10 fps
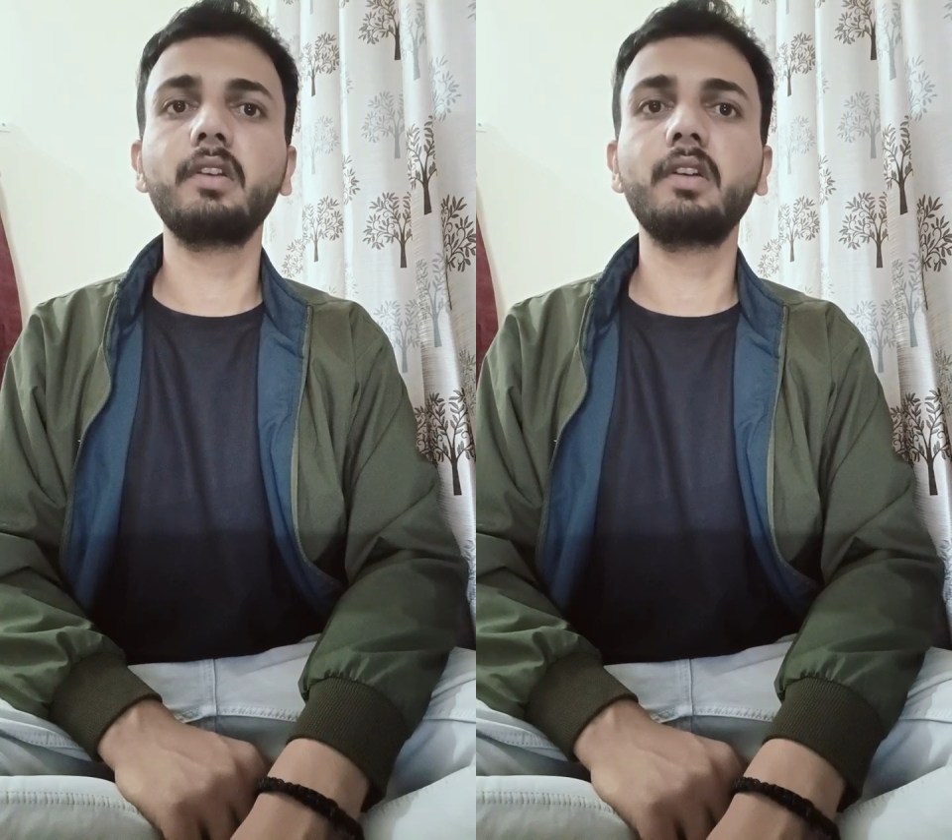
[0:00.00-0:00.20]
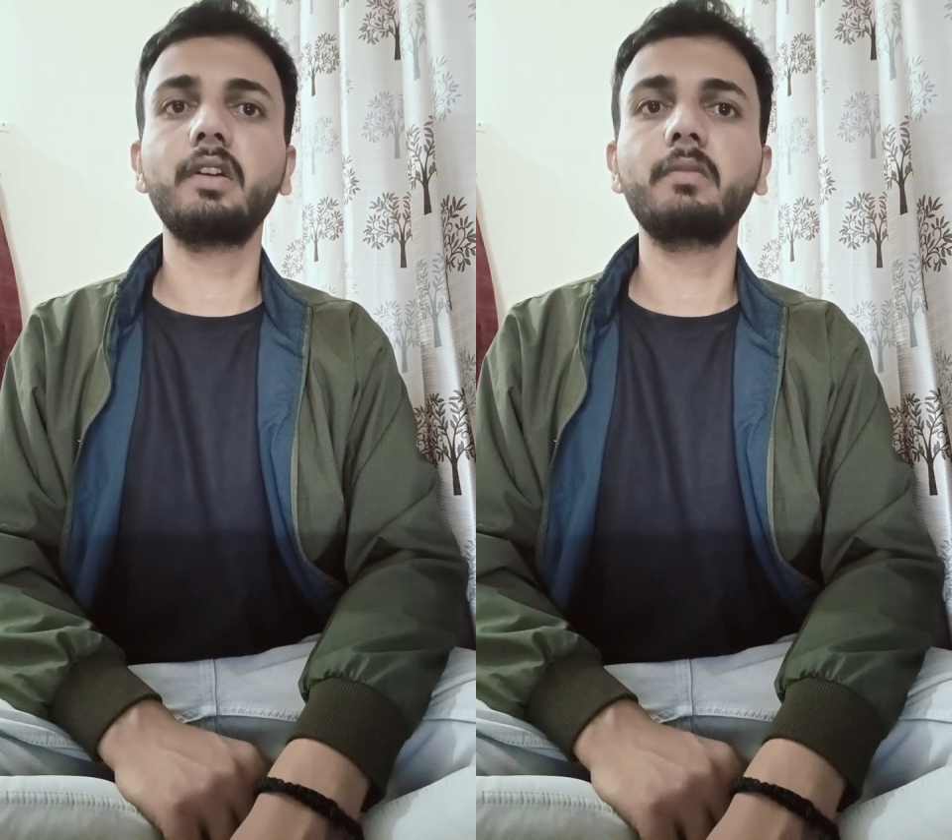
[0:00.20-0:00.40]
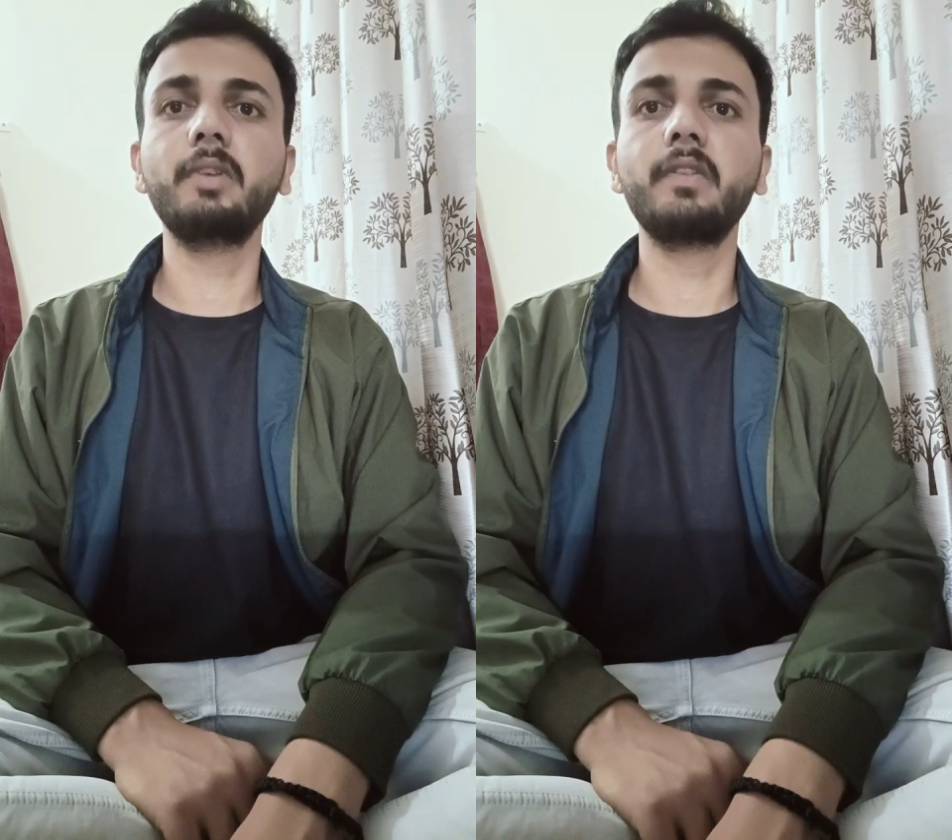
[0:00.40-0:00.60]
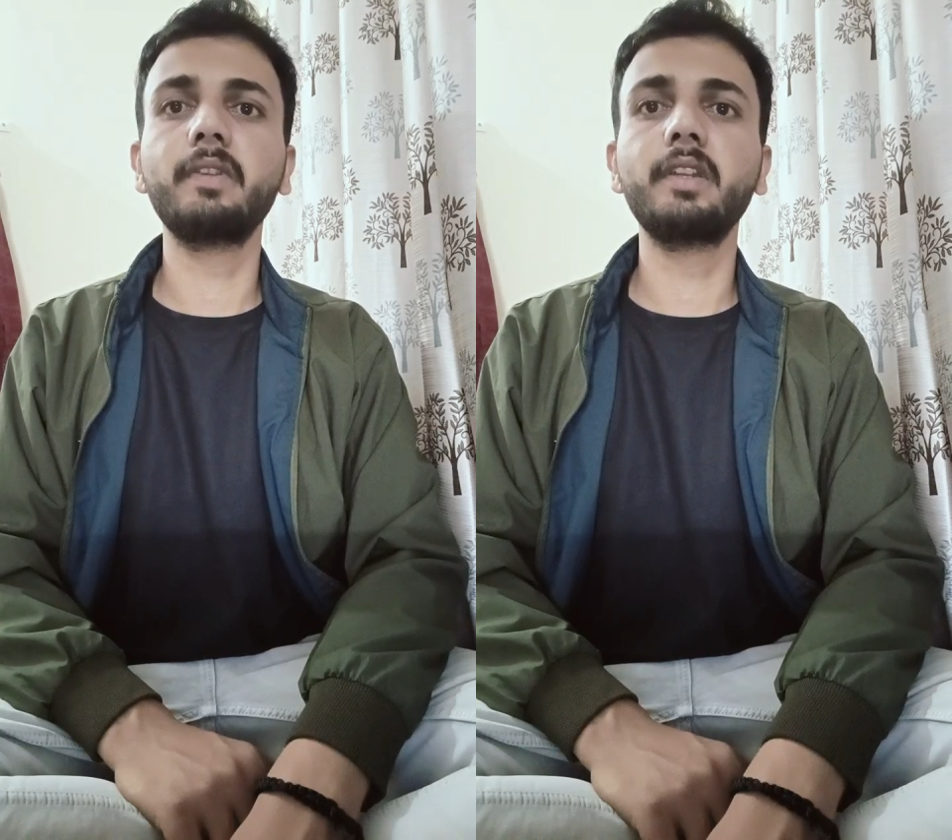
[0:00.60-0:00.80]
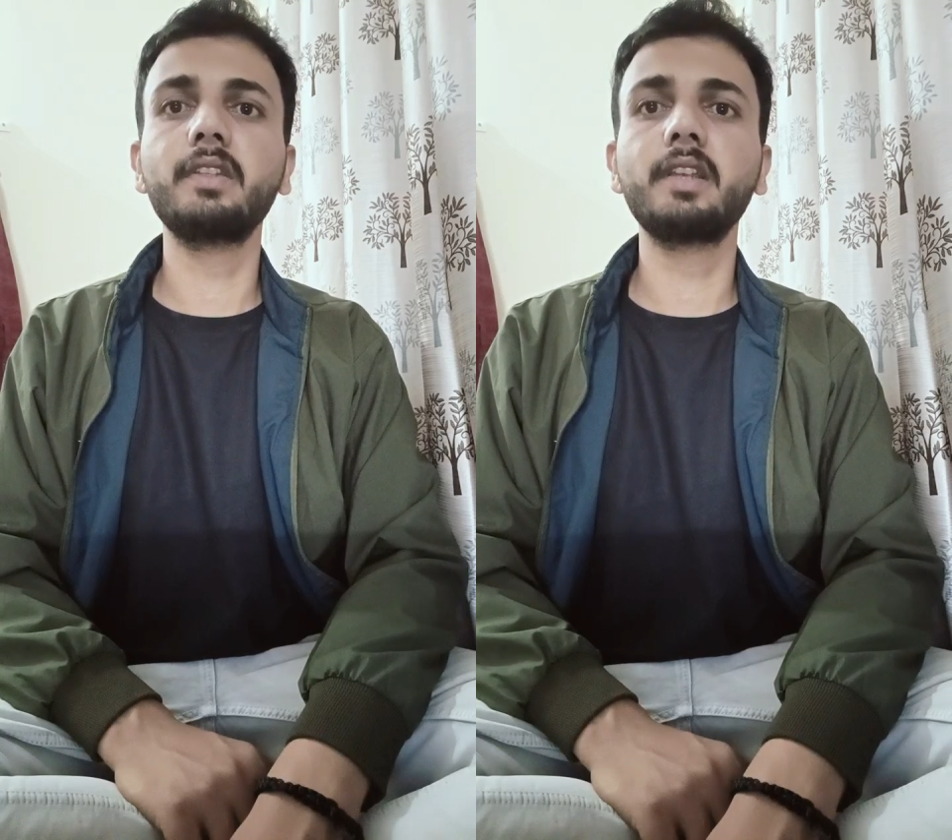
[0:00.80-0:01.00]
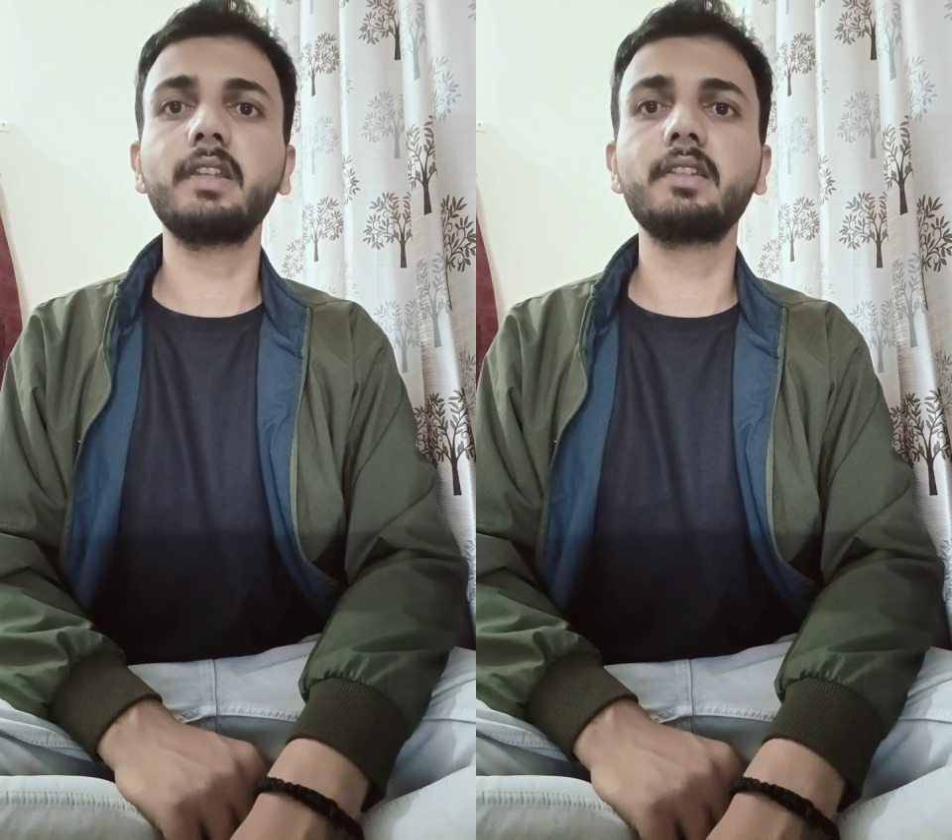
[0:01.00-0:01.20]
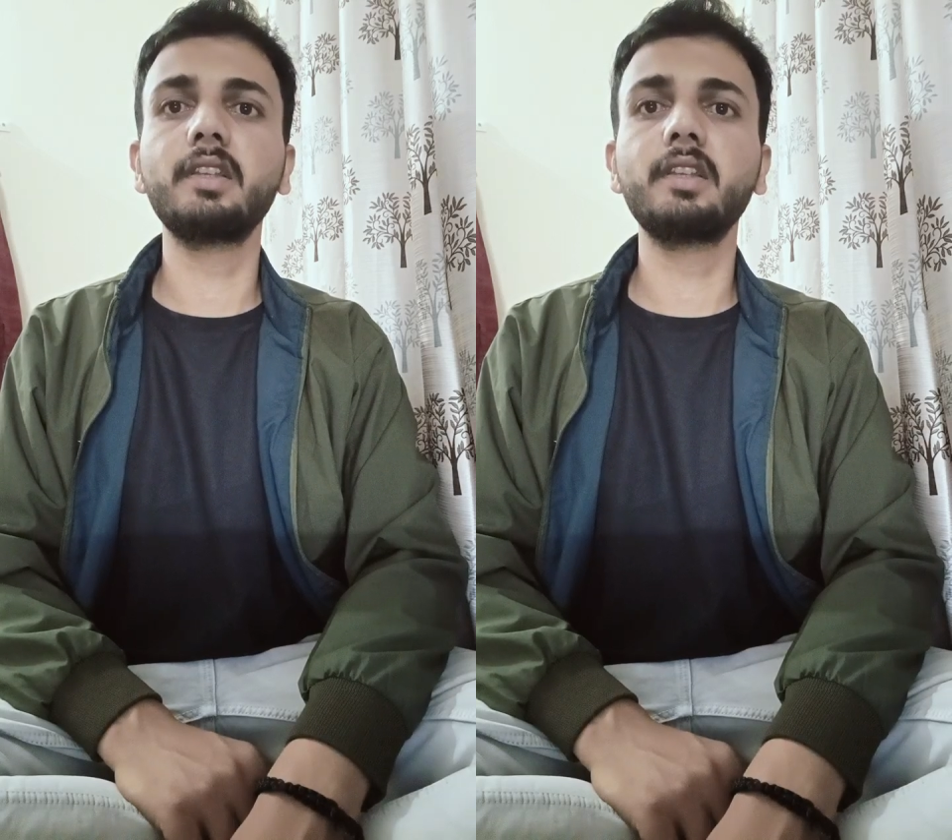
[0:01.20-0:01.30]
of bursaries as